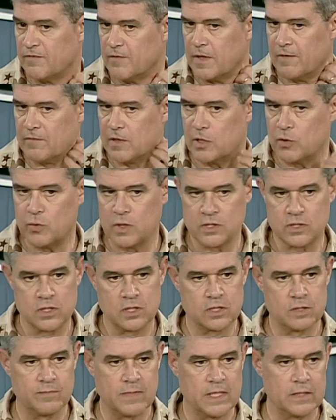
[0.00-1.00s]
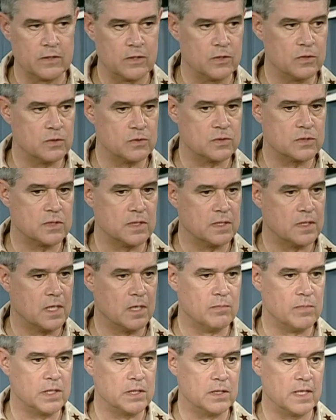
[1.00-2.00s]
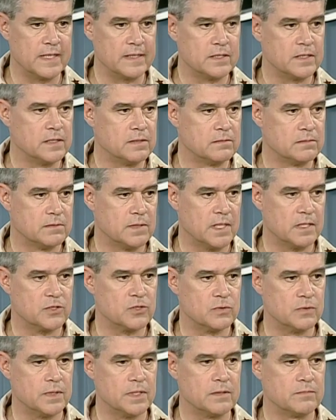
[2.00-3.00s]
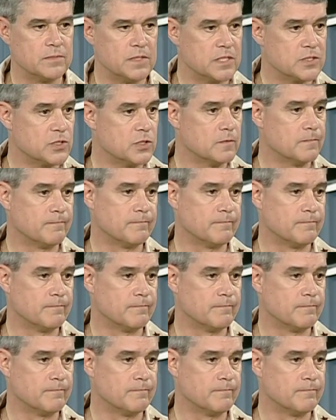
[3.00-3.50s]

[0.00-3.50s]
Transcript: If you have any questions about those, uh, I'll be glad to answer any. Yes, sir.